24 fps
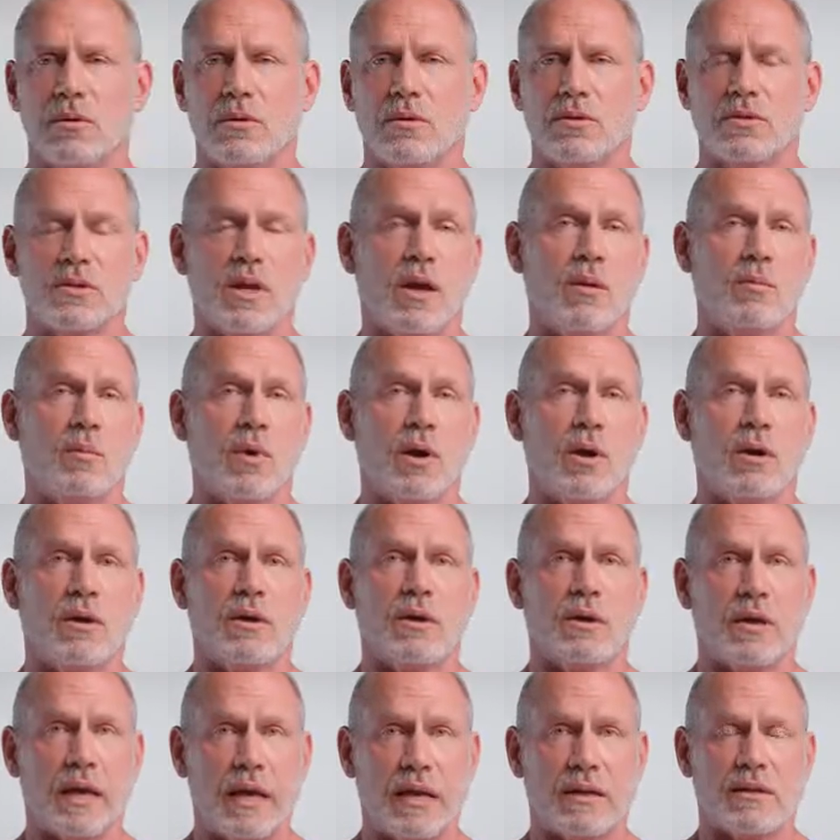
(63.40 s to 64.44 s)
Some
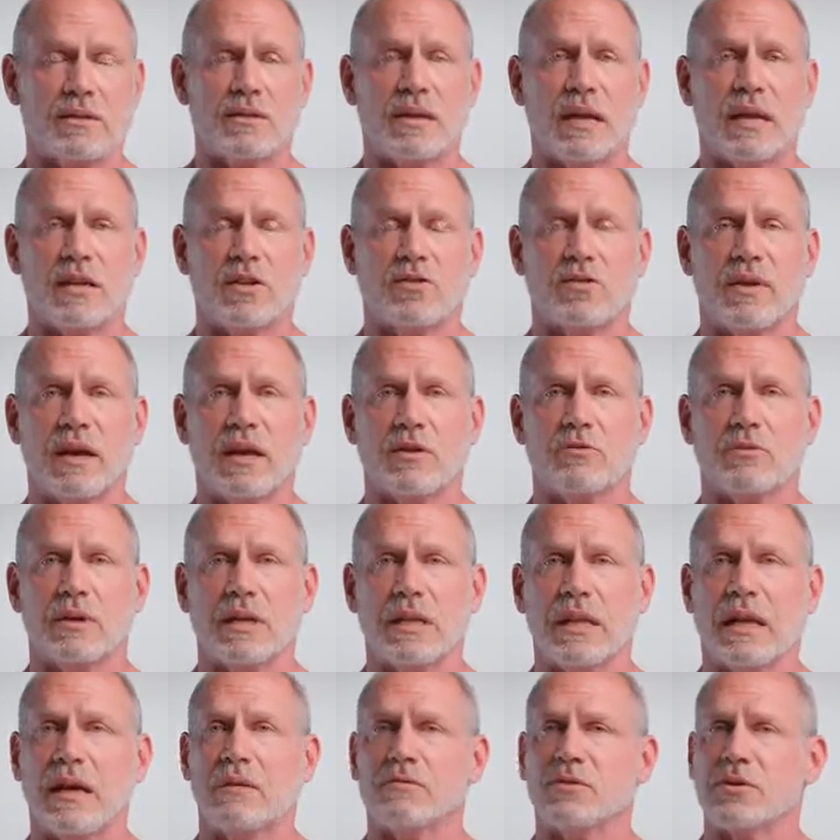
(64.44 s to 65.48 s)
are at a satisfactory
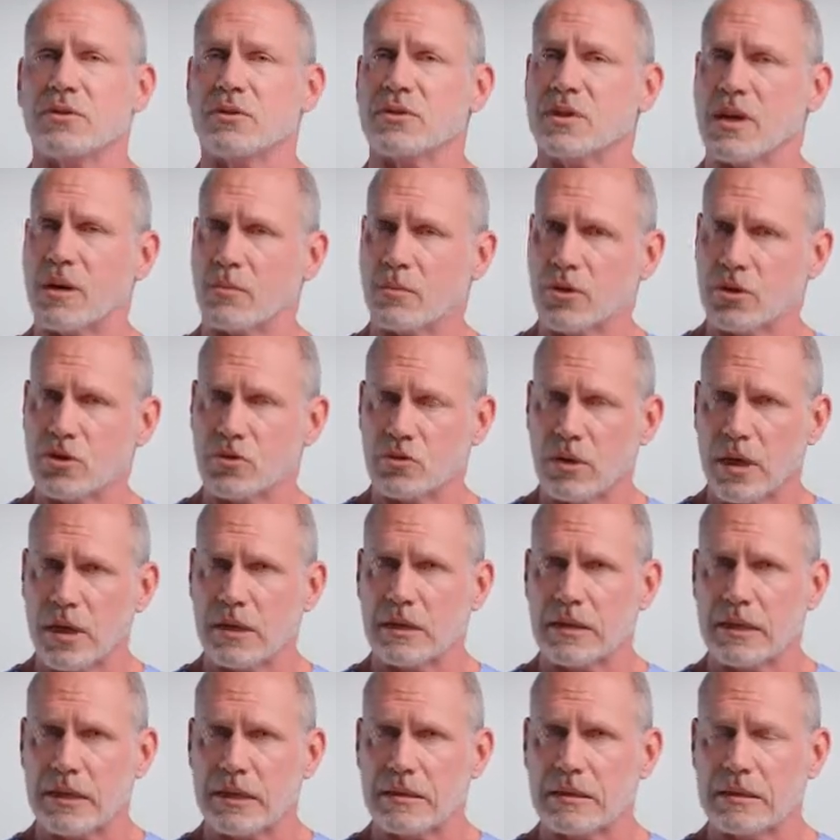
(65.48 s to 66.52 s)
level, some are
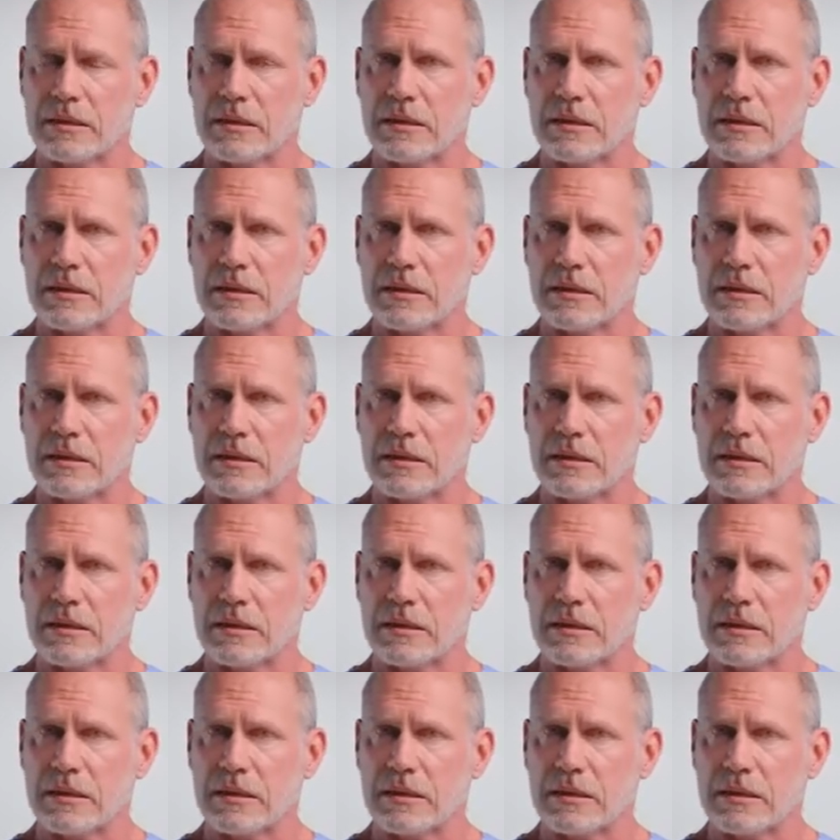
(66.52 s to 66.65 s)
struggling.